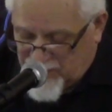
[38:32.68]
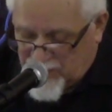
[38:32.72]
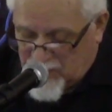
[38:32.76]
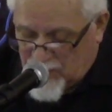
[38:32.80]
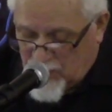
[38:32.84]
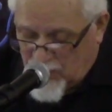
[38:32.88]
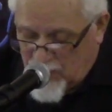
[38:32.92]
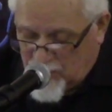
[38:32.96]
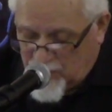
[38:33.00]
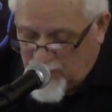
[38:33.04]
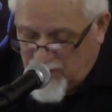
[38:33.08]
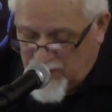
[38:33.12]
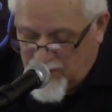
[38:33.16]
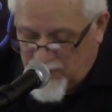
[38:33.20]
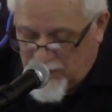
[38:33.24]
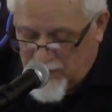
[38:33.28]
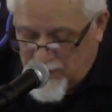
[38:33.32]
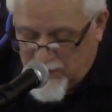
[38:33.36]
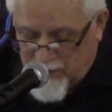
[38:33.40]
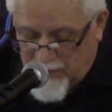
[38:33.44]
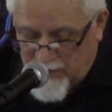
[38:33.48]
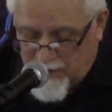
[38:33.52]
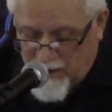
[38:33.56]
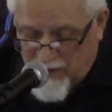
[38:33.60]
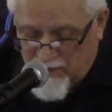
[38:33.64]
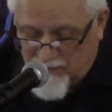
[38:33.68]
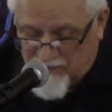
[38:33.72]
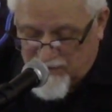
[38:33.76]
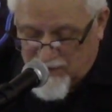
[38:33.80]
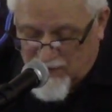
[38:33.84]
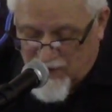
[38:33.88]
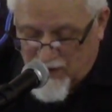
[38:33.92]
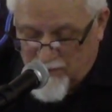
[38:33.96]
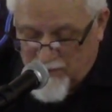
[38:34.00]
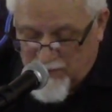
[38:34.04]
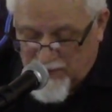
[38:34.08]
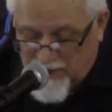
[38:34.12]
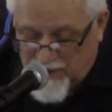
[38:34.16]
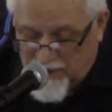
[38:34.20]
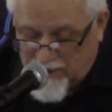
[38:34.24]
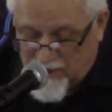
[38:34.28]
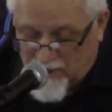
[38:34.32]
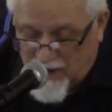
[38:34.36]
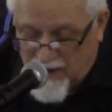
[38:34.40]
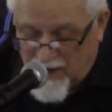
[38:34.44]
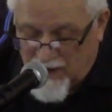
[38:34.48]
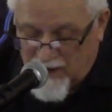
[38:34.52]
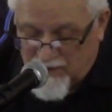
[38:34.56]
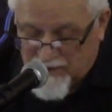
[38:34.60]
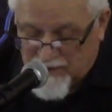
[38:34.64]
God, we have come into your
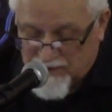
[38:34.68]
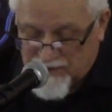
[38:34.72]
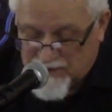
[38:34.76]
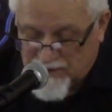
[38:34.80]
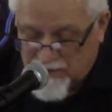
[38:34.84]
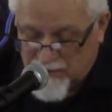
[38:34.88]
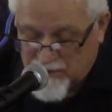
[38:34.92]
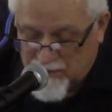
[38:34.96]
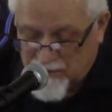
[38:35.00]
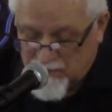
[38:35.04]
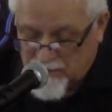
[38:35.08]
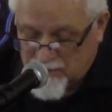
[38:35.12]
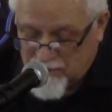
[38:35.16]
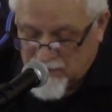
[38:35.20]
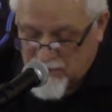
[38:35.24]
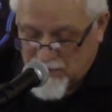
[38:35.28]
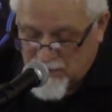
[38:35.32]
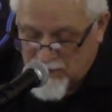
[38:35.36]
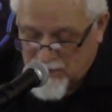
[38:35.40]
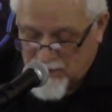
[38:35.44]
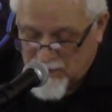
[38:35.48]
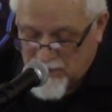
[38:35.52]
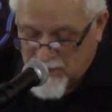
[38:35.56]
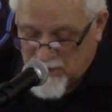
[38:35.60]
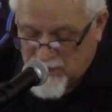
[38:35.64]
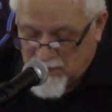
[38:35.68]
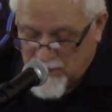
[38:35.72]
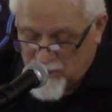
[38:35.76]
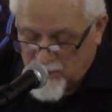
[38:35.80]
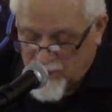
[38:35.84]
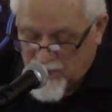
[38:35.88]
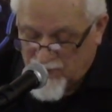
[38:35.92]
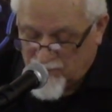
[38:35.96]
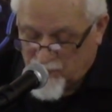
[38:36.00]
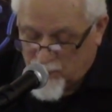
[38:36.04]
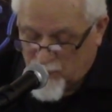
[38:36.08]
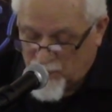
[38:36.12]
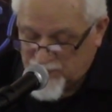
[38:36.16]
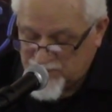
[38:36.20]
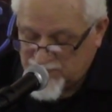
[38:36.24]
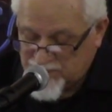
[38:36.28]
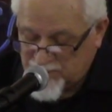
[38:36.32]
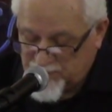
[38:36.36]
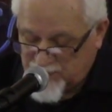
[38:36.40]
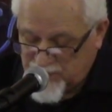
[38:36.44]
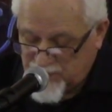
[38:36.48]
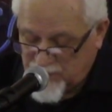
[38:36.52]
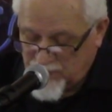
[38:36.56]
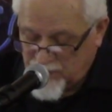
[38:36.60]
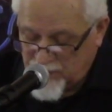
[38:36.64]
house and we have
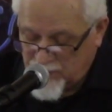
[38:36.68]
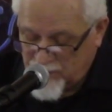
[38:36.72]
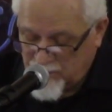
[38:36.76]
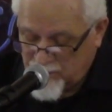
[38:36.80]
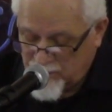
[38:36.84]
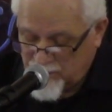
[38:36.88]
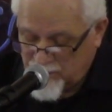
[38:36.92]
worshiped you.